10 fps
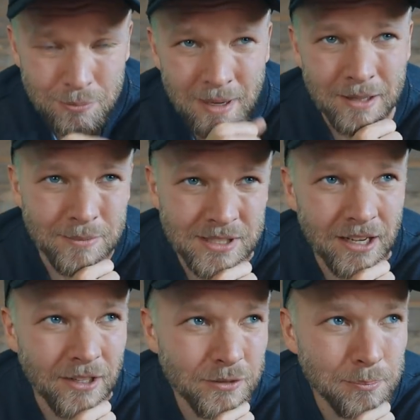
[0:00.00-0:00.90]
by
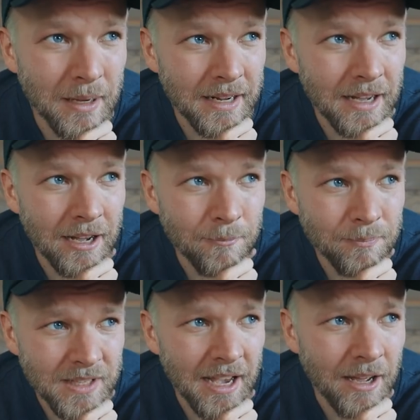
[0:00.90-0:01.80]
themselves, but um,
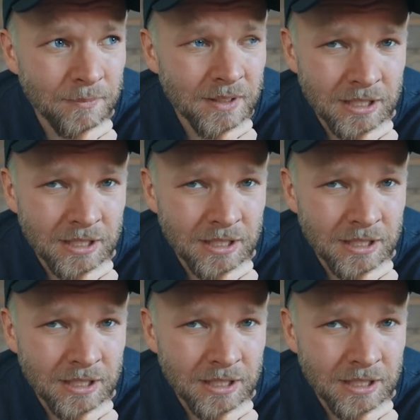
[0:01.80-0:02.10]
yeah,